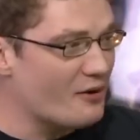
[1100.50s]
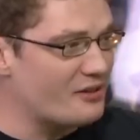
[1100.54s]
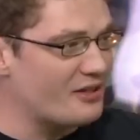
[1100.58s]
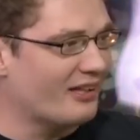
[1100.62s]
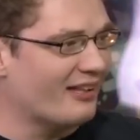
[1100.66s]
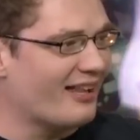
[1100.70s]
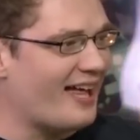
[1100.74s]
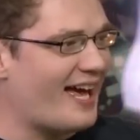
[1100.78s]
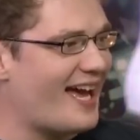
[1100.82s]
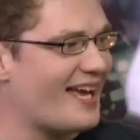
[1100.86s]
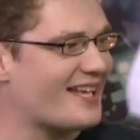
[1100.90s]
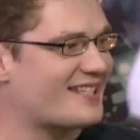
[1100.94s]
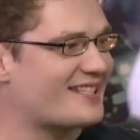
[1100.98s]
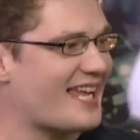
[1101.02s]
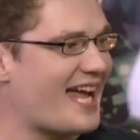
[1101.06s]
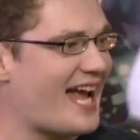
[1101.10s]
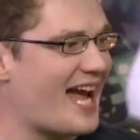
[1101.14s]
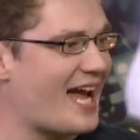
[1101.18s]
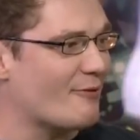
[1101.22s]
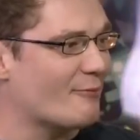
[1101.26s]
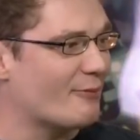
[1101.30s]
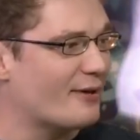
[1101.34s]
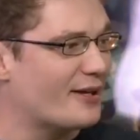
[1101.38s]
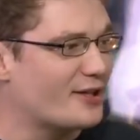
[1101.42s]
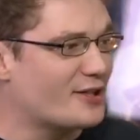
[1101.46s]
like, blast
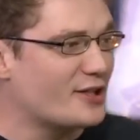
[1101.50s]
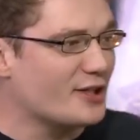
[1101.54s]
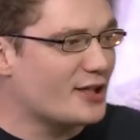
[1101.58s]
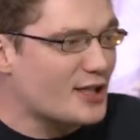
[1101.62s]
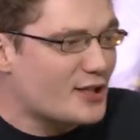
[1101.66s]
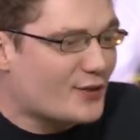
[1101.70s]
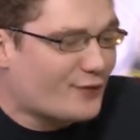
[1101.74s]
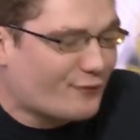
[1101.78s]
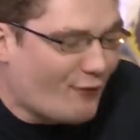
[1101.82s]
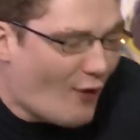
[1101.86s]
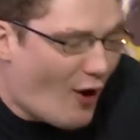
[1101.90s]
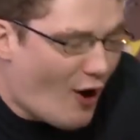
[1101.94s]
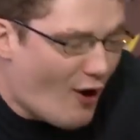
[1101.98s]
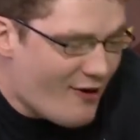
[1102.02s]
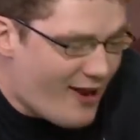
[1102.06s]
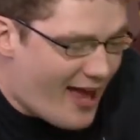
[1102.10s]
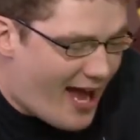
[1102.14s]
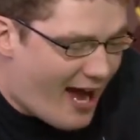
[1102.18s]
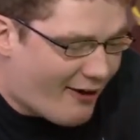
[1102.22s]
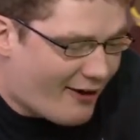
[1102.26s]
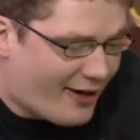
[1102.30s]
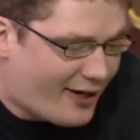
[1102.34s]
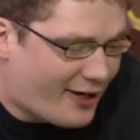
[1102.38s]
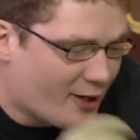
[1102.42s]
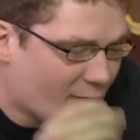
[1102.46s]
at me. Like his phone
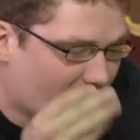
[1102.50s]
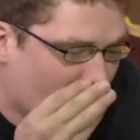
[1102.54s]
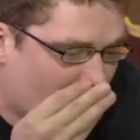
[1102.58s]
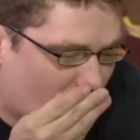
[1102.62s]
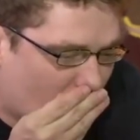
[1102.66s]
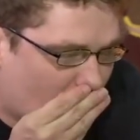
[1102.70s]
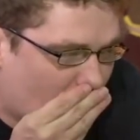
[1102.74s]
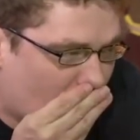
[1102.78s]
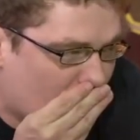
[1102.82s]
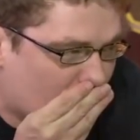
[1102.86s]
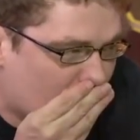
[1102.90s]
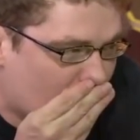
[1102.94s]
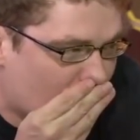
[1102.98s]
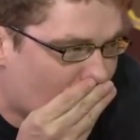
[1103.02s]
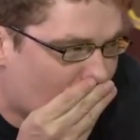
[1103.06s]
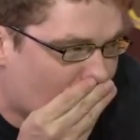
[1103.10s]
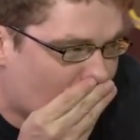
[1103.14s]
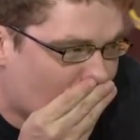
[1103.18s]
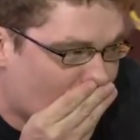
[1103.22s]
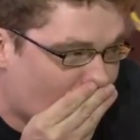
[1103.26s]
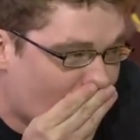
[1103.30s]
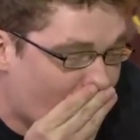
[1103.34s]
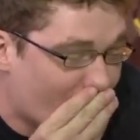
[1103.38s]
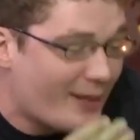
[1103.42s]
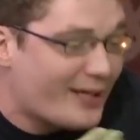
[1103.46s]
out in here like, I'm
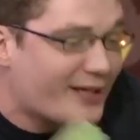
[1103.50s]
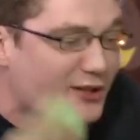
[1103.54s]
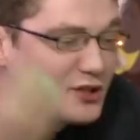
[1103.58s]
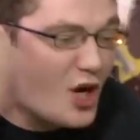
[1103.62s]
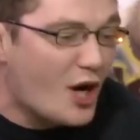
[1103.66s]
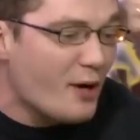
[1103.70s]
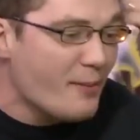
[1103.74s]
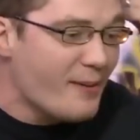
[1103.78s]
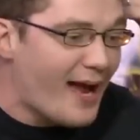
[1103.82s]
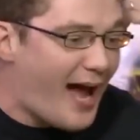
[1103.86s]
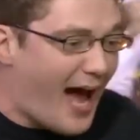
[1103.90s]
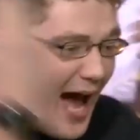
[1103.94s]
like Jeremy,